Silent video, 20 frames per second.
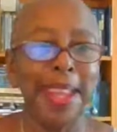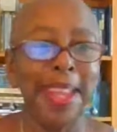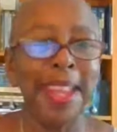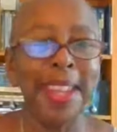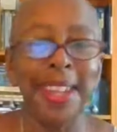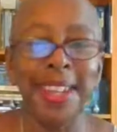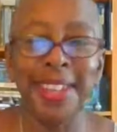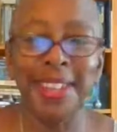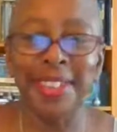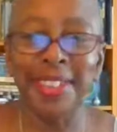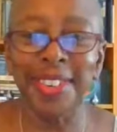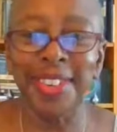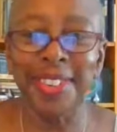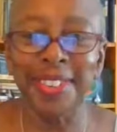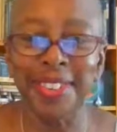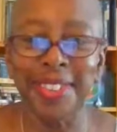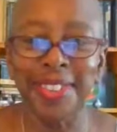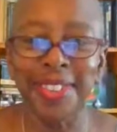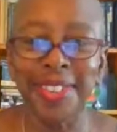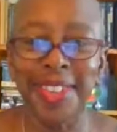And then
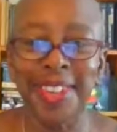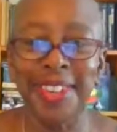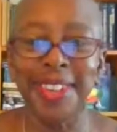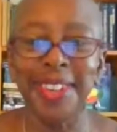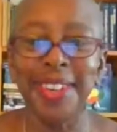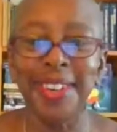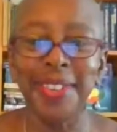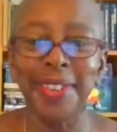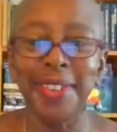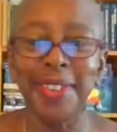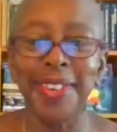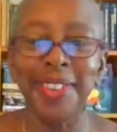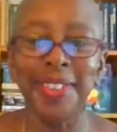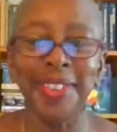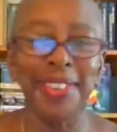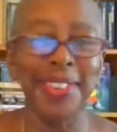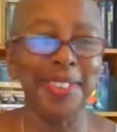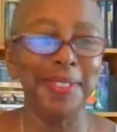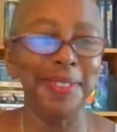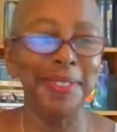Tracy said, no worries,
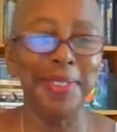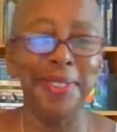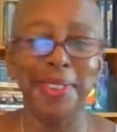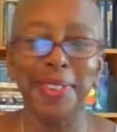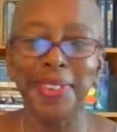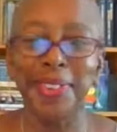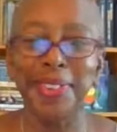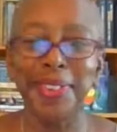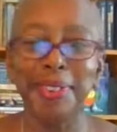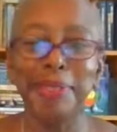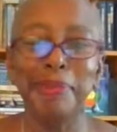looking forward to